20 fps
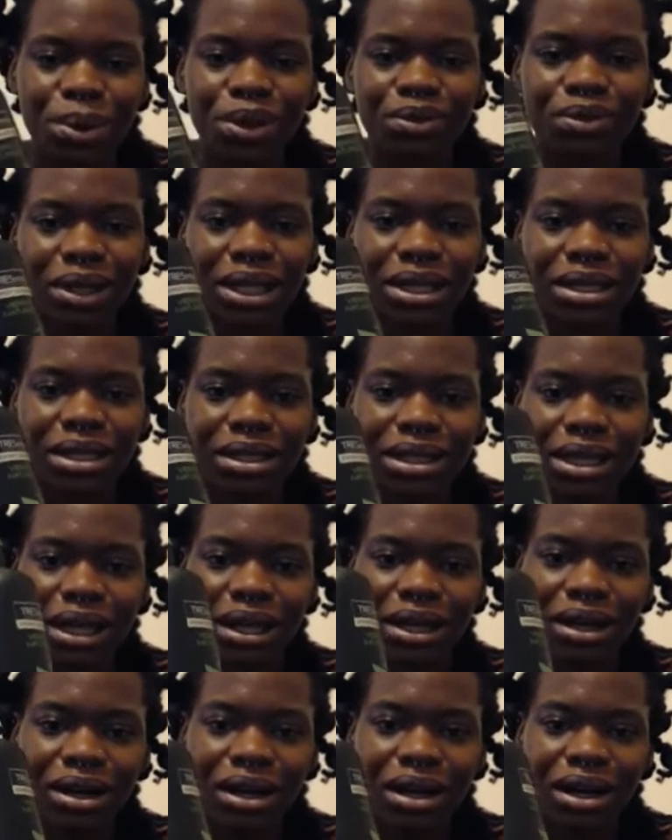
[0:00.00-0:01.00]
really say
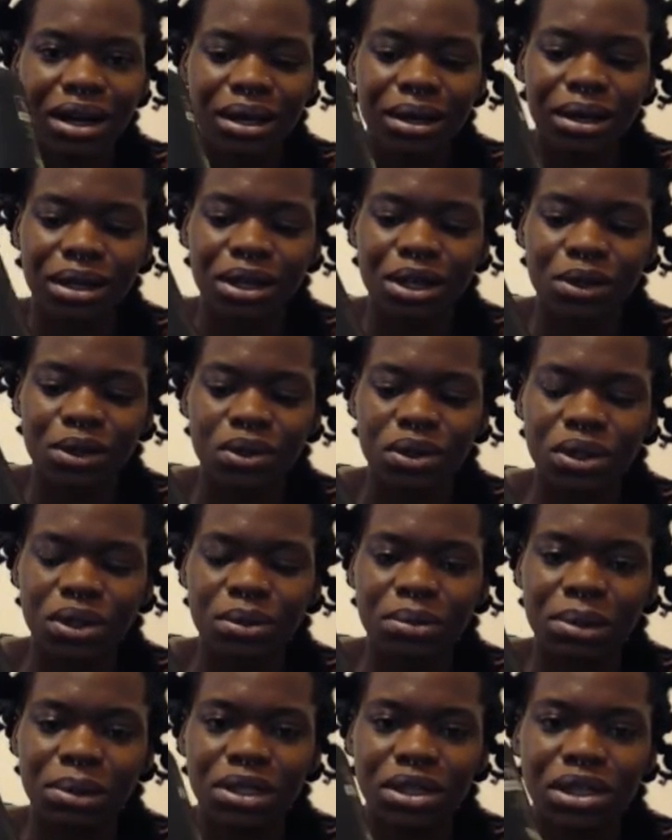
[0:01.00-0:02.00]
I know so
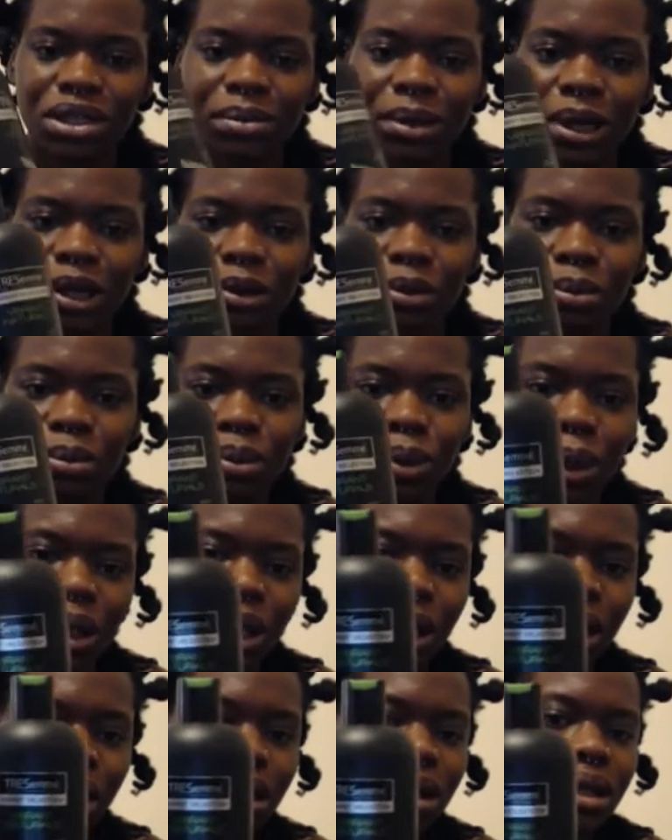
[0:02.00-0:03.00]
much about
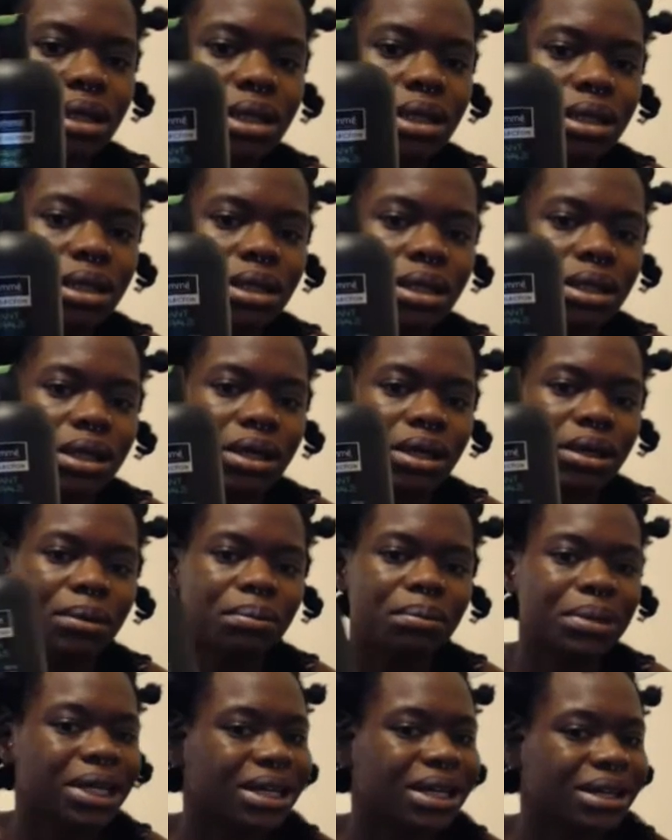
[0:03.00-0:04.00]
products,
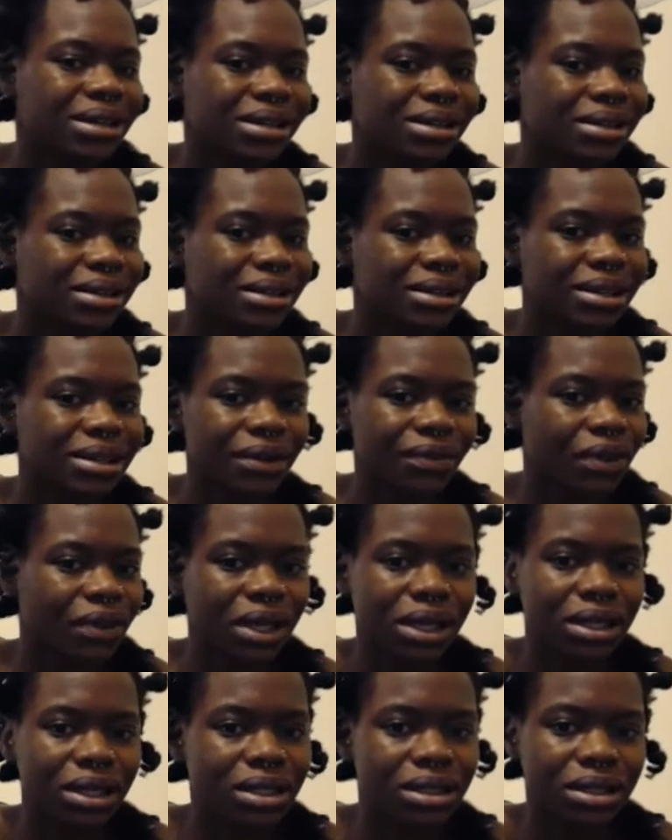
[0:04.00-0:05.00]
but it definitely
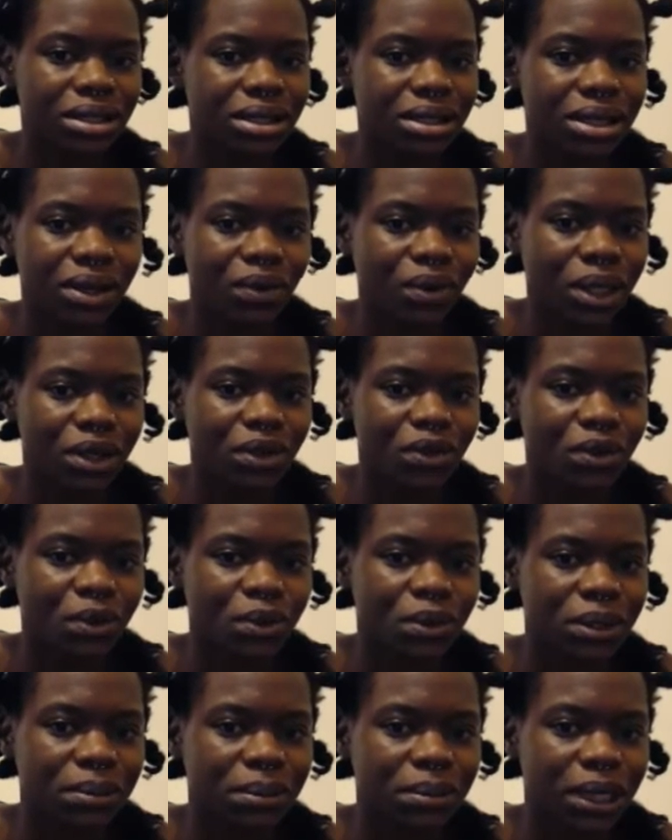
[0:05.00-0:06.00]
doesn't sound natural
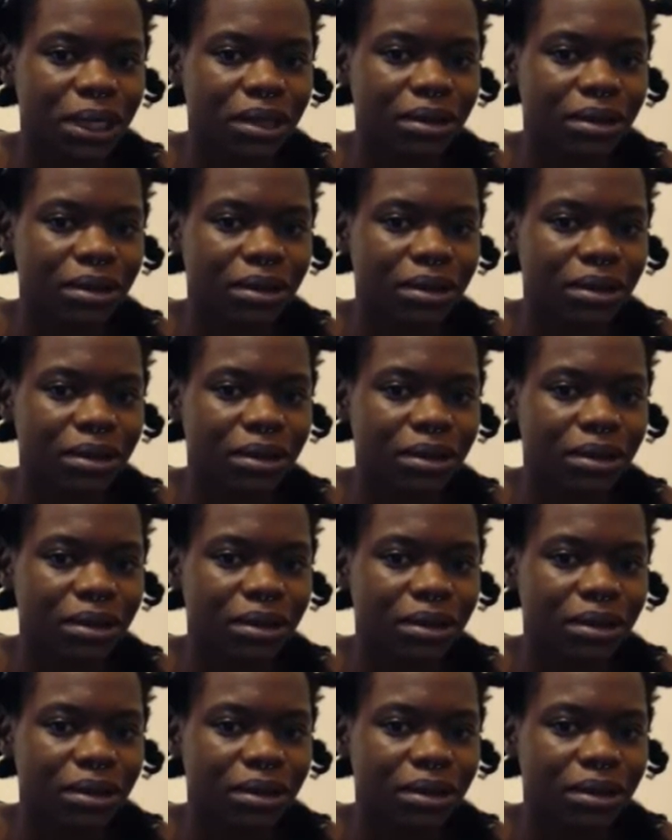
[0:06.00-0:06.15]
to me.